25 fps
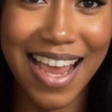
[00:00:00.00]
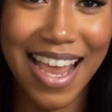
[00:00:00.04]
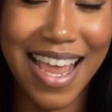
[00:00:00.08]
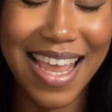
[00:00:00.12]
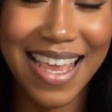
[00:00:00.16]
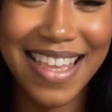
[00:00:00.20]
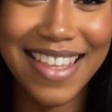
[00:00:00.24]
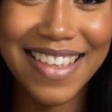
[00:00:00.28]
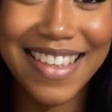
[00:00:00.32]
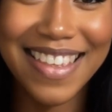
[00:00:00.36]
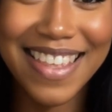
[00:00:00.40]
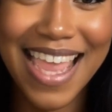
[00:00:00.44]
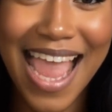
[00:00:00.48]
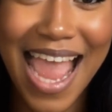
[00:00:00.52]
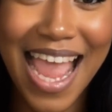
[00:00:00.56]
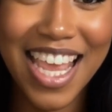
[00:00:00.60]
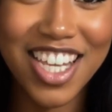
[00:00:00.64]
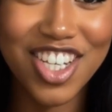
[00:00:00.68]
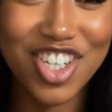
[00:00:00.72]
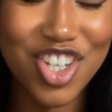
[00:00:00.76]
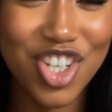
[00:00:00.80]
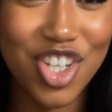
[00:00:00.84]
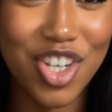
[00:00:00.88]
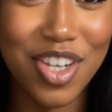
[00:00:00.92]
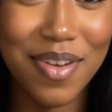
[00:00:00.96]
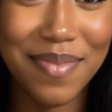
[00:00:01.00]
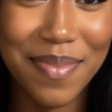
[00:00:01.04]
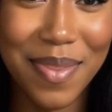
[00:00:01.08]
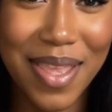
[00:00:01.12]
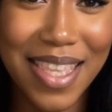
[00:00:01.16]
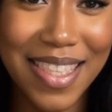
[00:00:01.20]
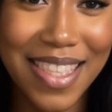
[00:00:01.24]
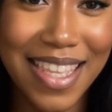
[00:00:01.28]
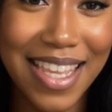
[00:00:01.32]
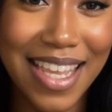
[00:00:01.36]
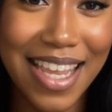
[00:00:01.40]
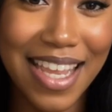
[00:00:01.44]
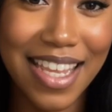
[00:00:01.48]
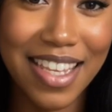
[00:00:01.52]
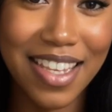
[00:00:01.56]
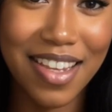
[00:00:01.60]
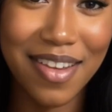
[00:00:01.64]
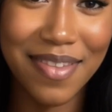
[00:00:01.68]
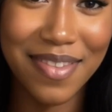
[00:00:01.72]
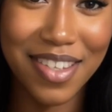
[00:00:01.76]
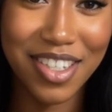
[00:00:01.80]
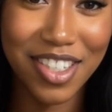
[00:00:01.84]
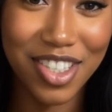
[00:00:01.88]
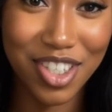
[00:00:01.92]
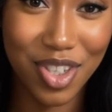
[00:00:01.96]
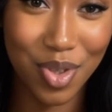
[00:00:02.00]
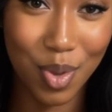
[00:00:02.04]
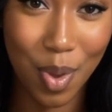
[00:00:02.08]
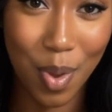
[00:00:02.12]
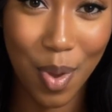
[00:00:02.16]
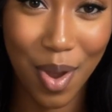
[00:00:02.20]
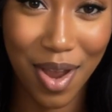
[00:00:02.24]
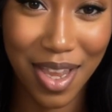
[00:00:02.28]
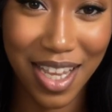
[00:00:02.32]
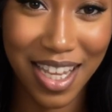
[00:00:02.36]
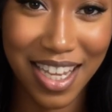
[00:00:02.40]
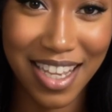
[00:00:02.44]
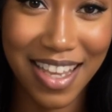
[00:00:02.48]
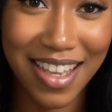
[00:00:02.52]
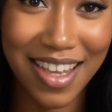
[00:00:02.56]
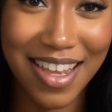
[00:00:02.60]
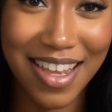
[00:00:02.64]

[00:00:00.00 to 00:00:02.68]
And that should have been the end of the story.